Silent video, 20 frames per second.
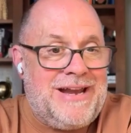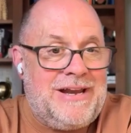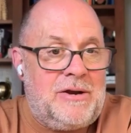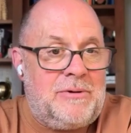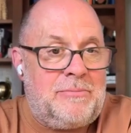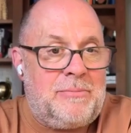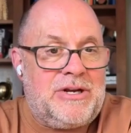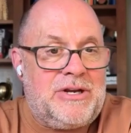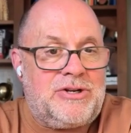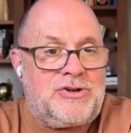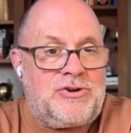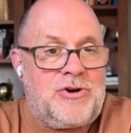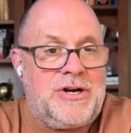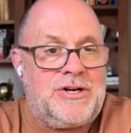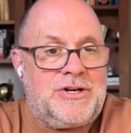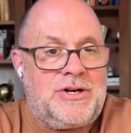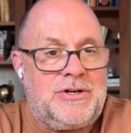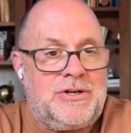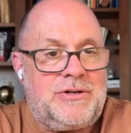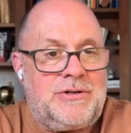
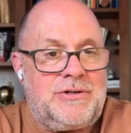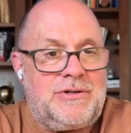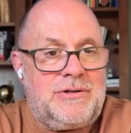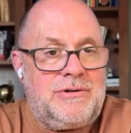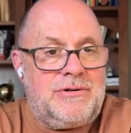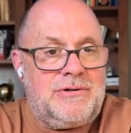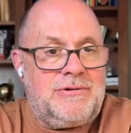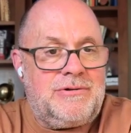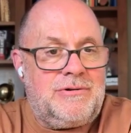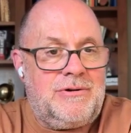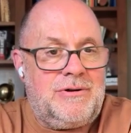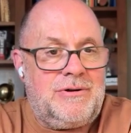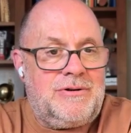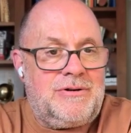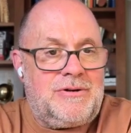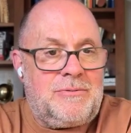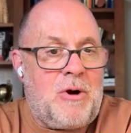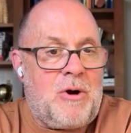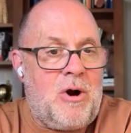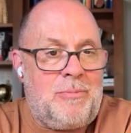administration's
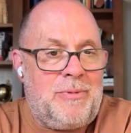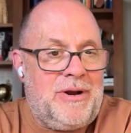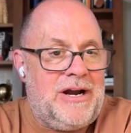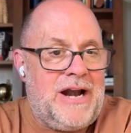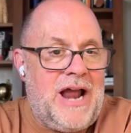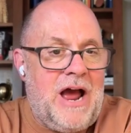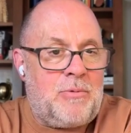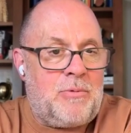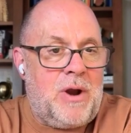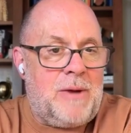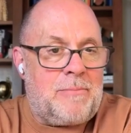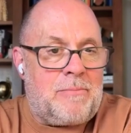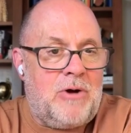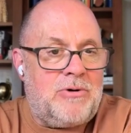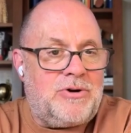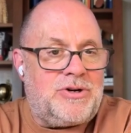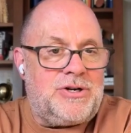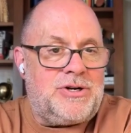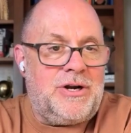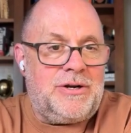department and how we
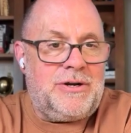approached it?